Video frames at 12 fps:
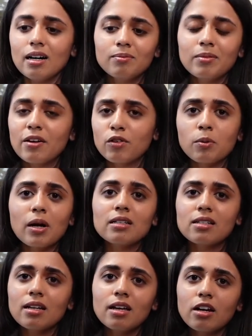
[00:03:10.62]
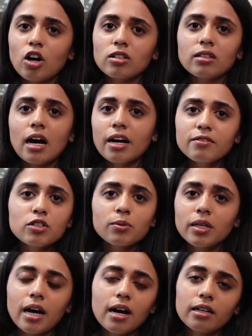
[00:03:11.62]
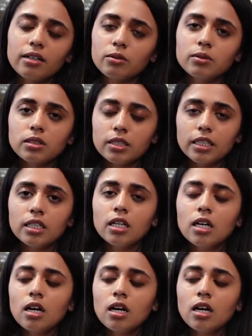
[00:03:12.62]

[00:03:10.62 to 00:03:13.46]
ever present in our lives, we had a really